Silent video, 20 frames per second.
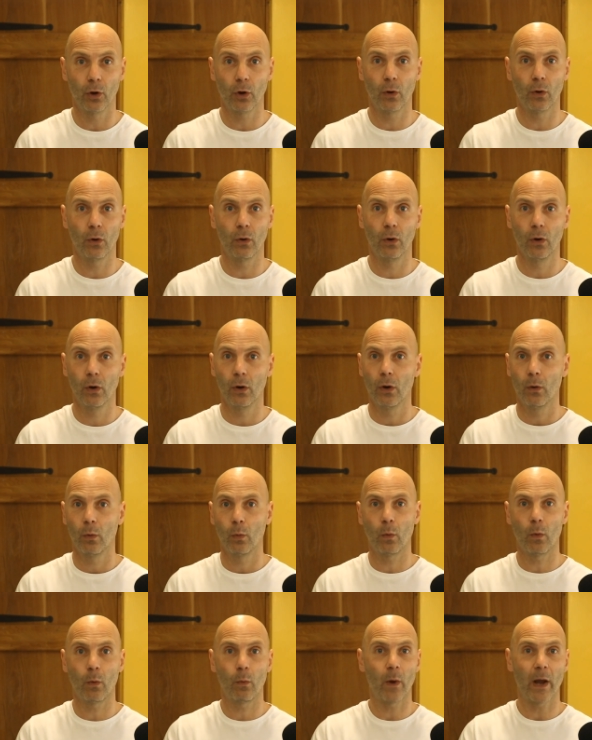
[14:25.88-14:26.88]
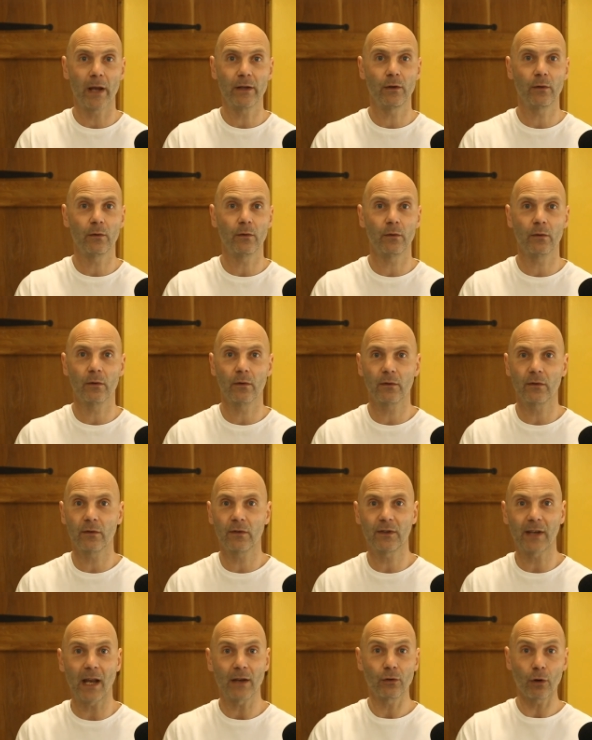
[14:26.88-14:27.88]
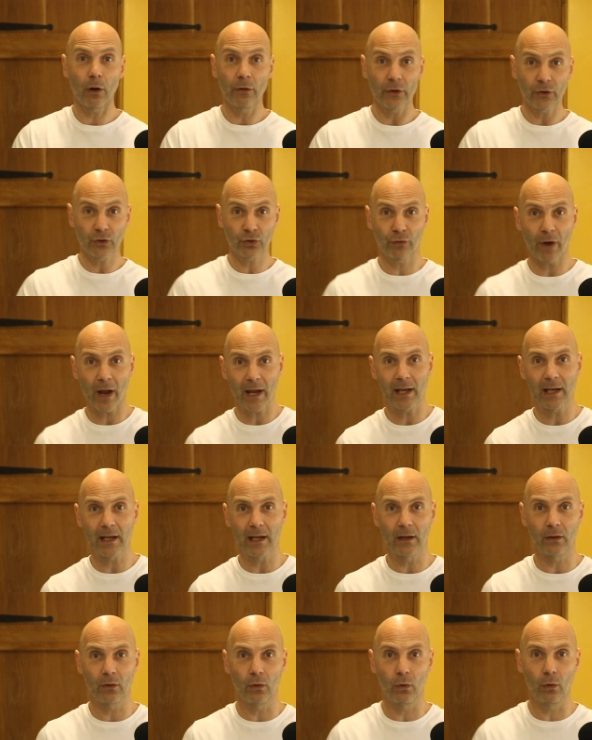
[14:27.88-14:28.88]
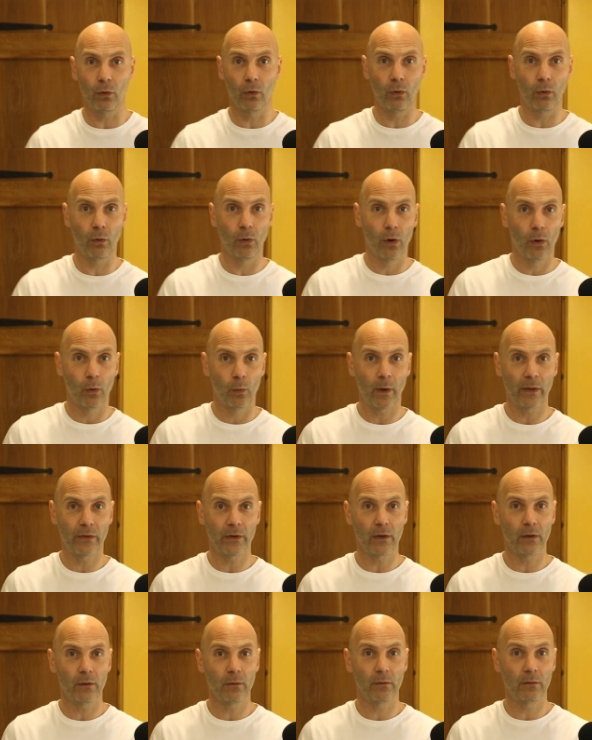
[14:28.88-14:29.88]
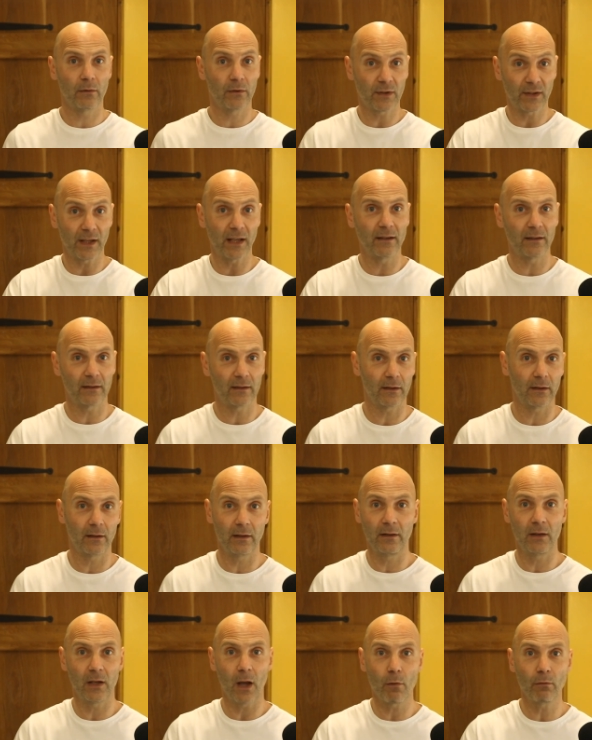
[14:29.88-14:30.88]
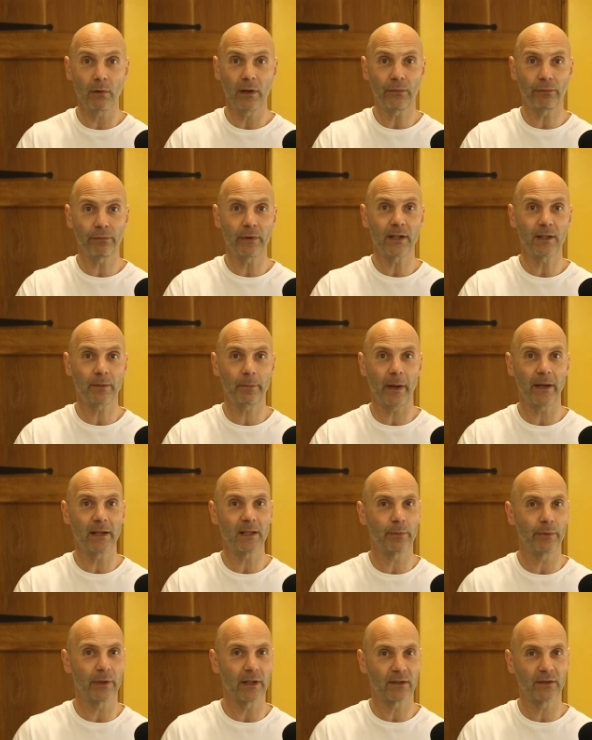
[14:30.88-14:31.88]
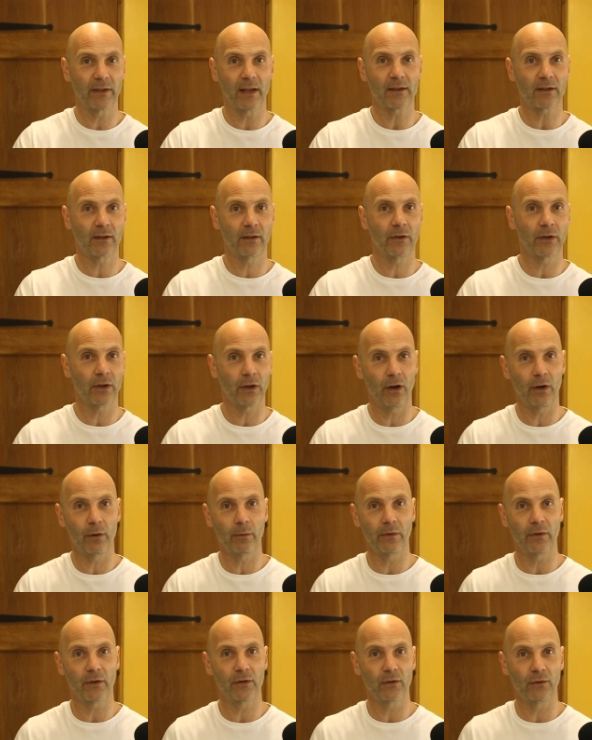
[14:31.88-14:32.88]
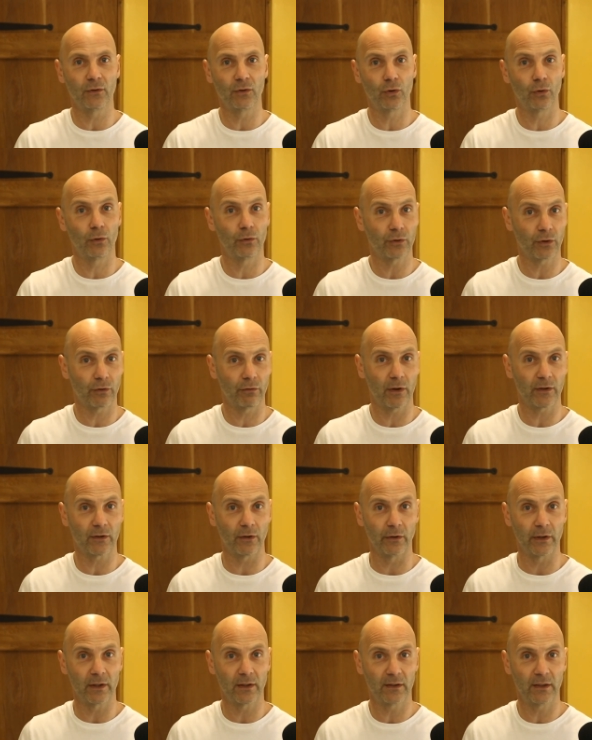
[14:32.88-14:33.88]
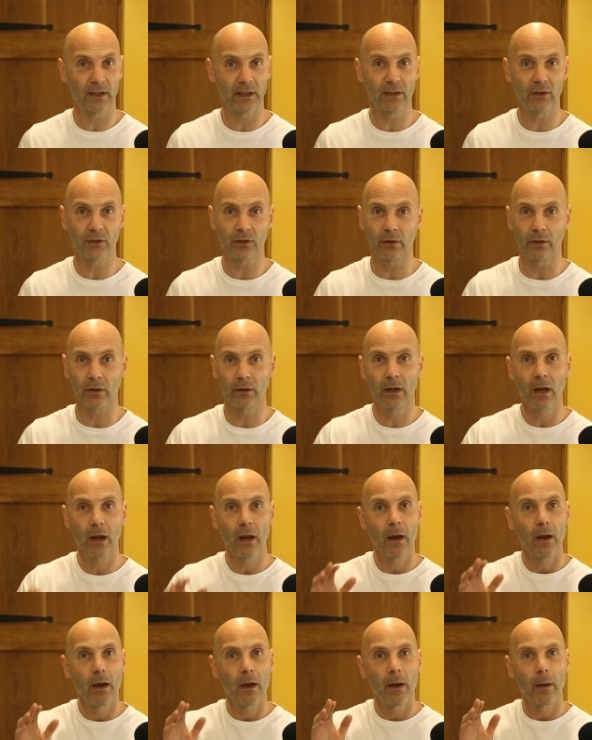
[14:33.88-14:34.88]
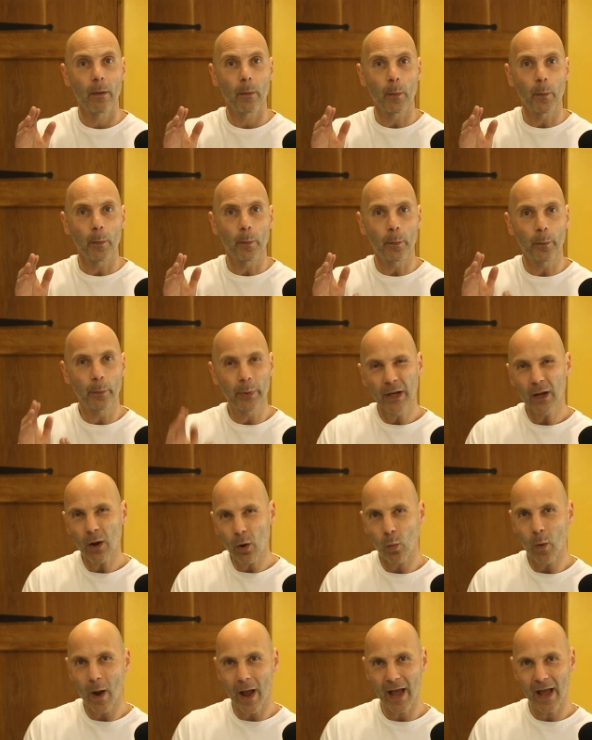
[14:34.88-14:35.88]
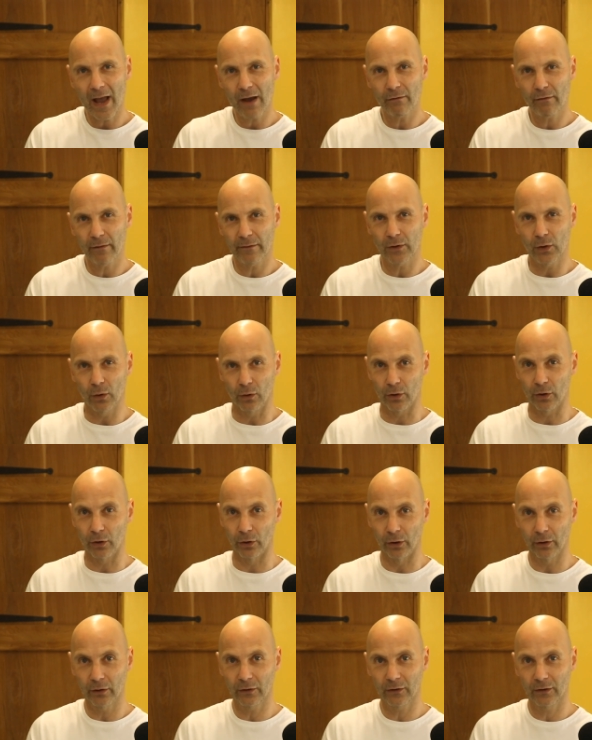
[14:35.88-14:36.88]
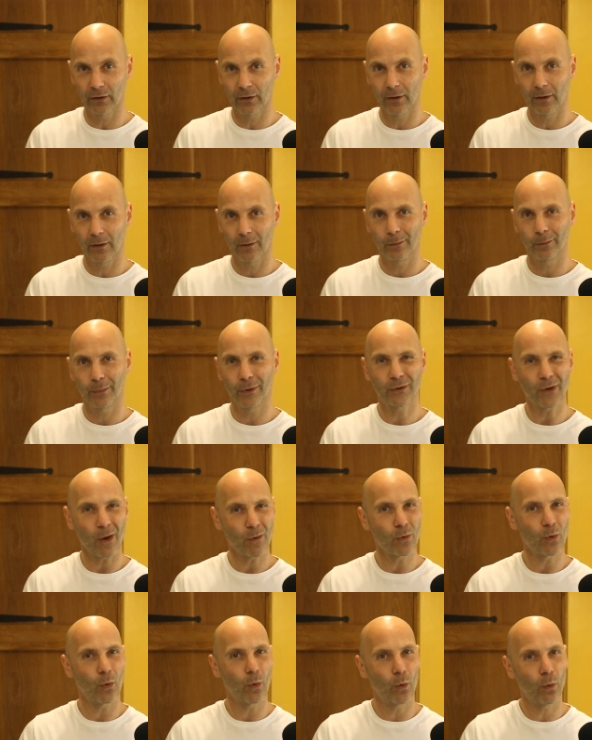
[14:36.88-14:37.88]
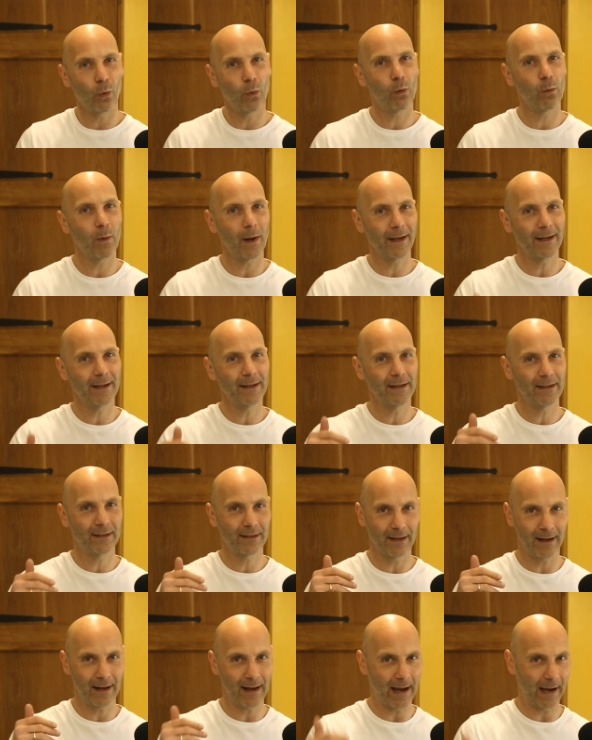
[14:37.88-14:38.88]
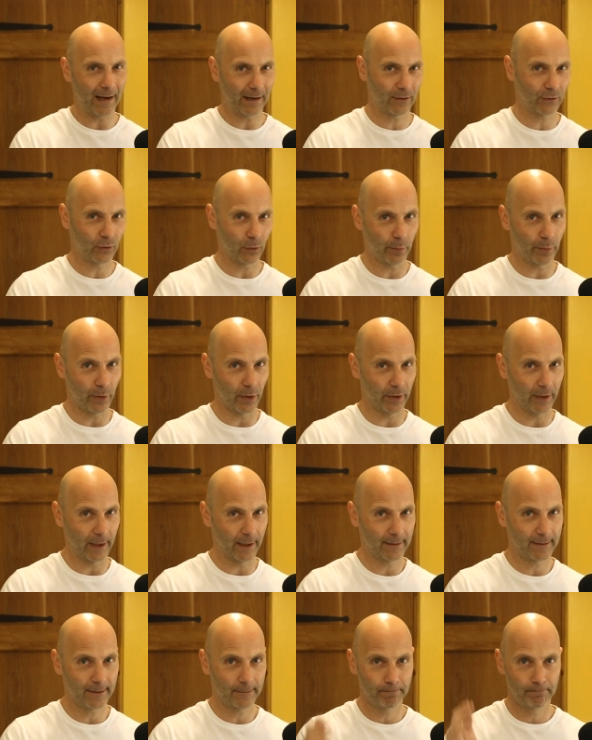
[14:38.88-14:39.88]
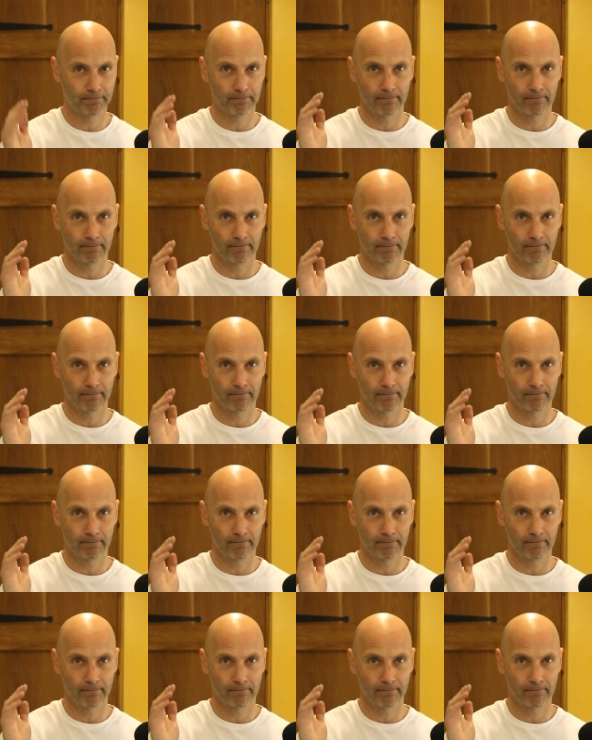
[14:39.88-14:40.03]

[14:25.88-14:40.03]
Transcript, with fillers: or where you stand on the train or whether you sit in the only free space, but it's next to the guy with a St. George cross on his t shirt. Be aware of your gut, but don't always act upon it.